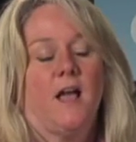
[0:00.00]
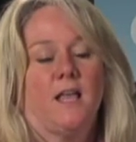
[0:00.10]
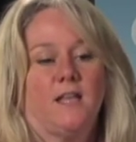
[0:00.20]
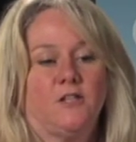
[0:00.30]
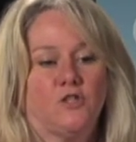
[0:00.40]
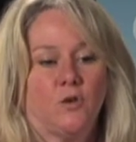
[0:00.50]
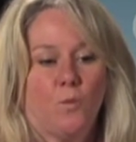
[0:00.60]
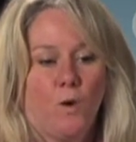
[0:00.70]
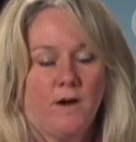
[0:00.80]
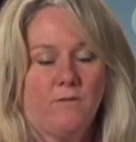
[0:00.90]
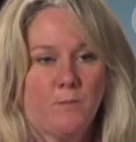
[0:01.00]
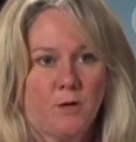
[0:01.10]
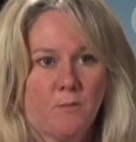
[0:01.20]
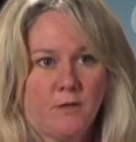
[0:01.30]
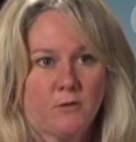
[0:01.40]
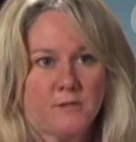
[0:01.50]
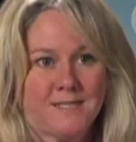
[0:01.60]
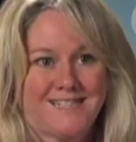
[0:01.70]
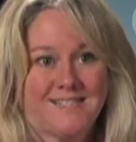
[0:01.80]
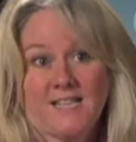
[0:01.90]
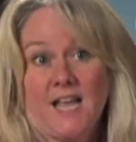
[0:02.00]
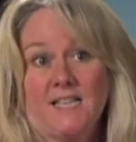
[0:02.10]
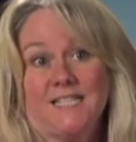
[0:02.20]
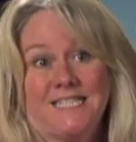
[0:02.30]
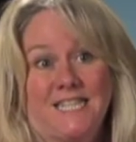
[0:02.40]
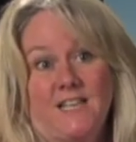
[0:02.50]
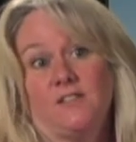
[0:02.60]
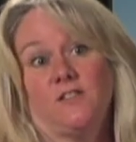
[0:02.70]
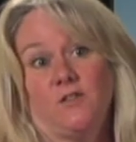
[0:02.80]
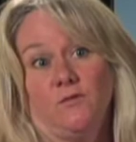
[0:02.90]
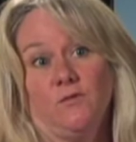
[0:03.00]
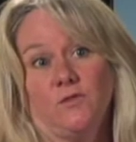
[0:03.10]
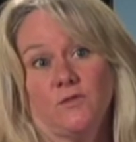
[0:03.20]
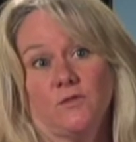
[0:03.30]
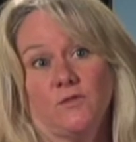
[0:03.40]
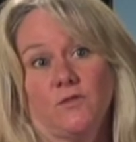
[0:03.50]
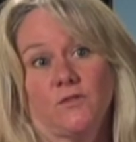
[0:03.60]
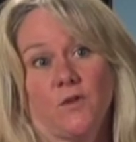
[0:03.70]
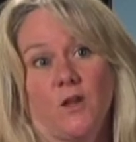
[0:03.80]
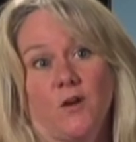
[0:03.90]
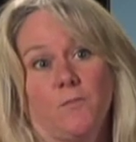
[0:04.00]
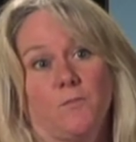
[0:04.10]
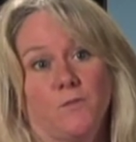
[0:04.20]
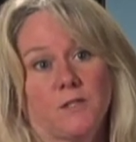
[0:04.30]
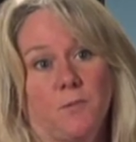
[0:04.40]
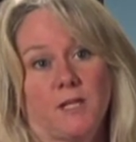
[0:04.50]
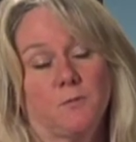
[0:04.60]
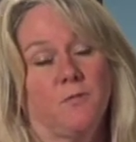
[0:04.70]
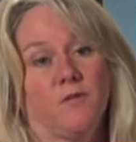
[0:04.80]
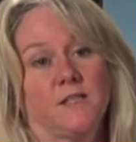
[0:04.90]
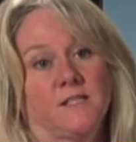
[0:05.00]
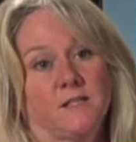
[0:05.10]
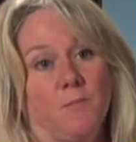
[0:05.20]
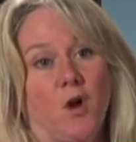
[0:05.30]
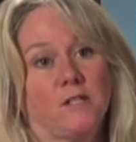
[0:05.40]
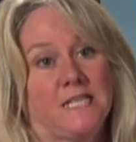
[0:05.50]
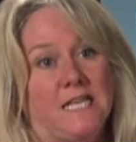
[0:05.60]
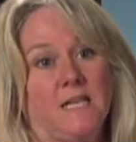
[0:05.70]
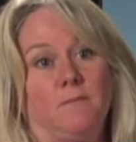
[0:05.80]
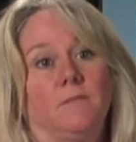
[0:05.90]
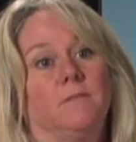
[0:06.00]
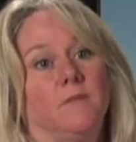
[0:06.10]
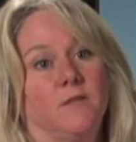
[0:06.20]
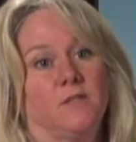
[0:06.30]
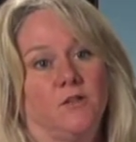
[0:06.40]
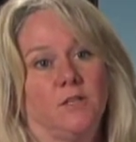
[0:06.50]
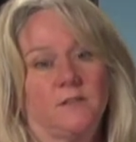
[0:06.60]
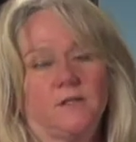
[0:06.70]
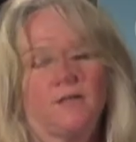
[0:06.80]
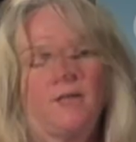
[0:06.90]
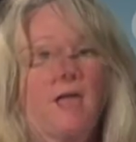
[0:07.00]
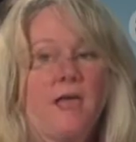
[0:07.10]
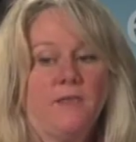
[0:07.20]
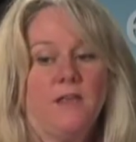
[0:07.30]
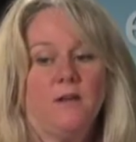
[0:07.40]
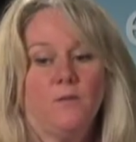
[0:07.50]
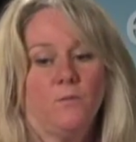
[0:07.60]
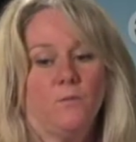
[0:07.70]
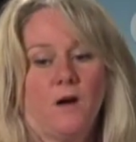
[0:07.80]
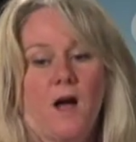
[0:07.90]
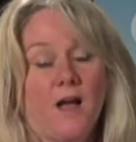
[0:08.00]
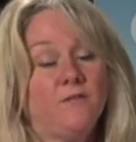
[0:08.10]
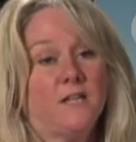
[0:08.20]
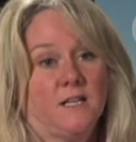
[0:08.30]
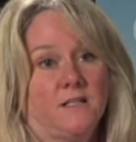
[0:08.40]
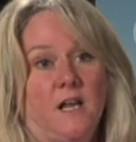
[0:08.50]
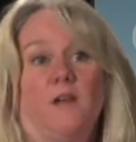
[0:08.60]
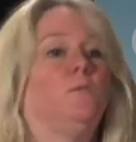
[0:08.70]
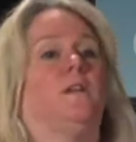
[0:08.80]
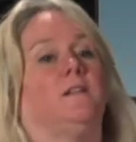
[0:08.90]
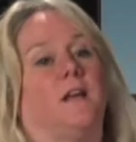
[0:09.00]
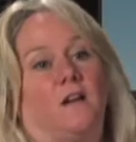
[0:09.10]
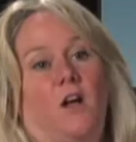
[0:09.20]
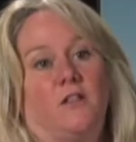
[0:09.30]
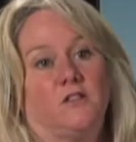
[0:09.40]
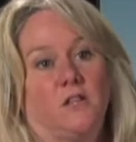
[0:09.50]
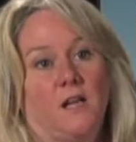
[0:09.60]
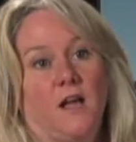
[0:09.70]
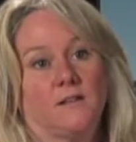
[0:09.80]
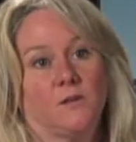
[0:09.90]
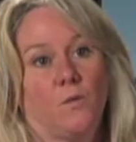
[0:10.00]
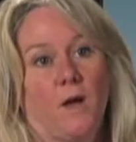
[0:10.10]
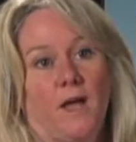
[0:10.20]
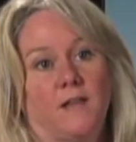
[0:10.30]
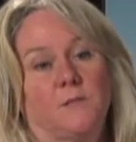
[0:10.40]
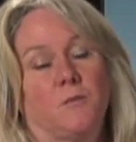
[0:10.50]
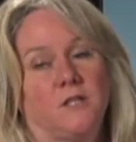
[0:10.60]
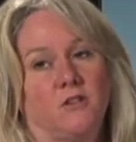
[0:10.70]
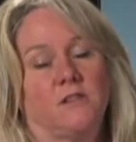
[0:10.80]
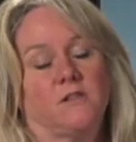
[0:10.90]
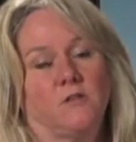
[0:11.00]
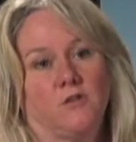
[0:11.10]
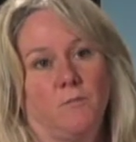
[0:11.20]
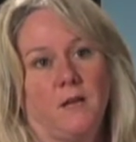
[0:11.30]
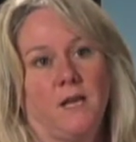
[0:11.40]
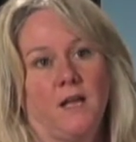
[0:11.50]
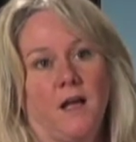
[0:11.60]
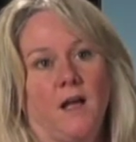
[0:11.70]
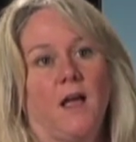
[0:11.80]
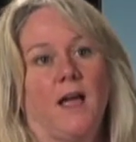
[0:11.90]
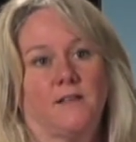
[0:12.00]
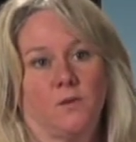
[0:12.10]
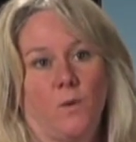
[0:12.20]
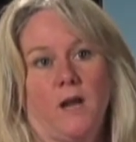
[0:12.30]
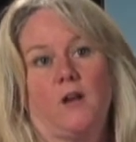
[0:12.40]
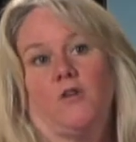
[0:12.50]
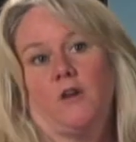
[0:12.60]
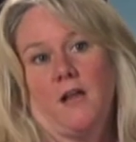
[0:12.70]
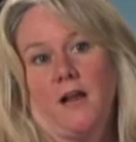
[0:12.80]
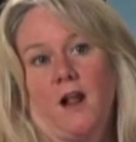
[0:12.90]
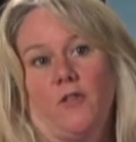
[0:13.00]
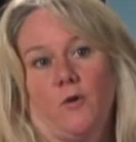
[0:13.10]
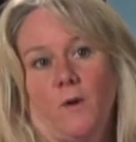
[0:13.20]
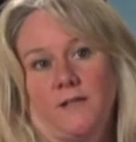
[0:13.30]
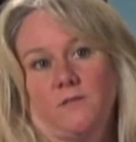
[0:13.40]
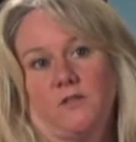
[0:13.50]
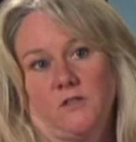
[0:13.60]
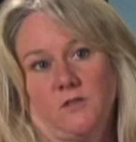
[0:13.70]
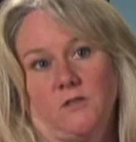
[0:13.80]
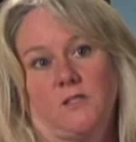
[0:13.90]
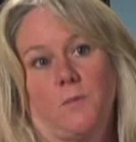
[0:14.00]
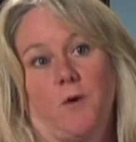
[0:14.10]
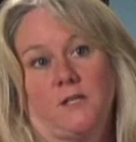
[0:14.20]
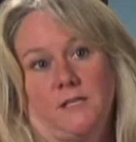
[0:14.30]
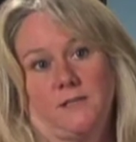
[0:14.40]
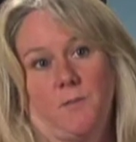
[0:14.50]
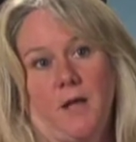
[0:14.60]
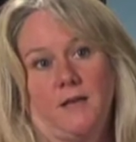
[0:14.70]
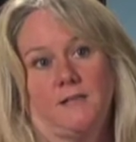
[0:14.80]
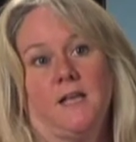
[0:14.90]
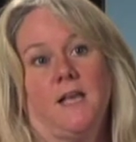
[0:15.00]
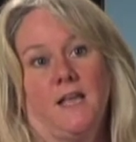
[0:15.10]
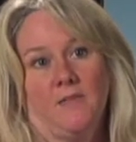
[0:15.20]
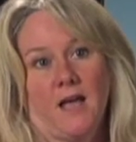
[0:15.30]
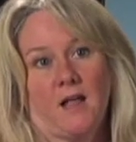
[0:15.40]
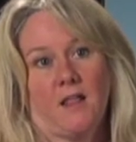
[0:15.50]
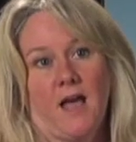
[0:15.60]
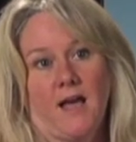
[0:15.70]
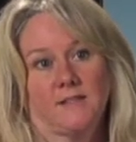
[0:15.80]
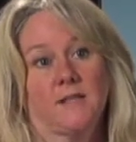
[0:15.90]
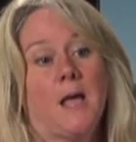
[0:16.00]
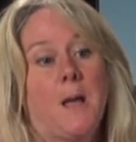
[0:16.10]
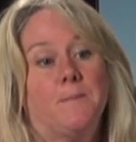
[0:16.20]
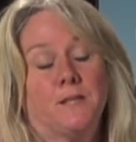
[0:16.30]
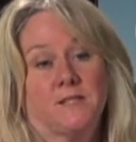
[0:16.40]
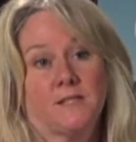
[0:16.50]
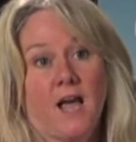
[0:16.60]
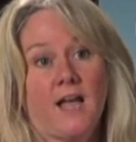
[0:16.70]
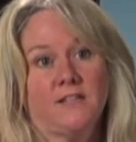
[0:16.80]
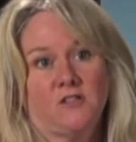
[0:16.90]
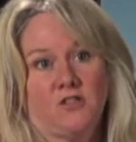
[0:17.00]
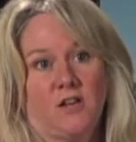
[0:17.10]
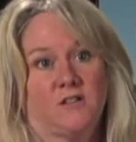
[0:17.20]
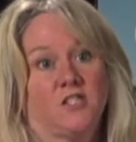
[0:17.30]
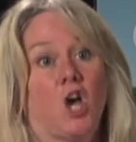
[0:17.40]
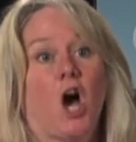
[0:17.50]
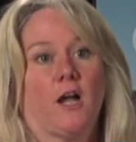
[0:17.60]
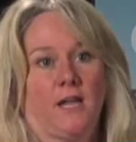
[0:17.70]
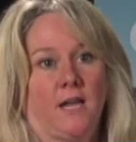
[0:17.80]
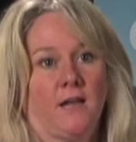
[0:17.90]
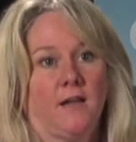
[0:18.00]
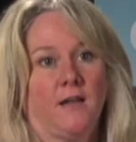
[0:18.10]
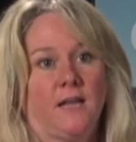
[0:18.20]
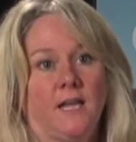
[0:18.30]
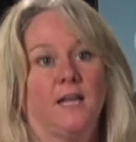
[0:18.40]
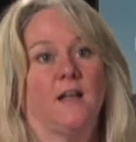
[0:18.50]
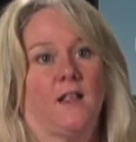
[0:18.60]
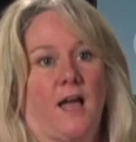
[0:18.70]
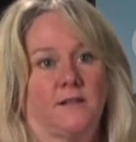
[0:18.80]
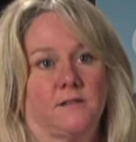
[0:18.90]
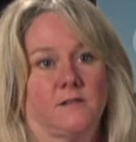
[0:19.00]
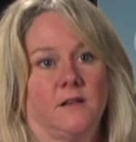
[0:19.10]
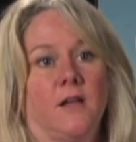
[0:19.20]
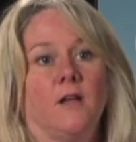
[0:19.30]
Each one of the peer mentors is assigned 10 students, so they're responsible for this small team of students. And then I've done a ton with technology as a way, particularly social media, as a way to create other ways for students to participate in that class, besides just talking in class.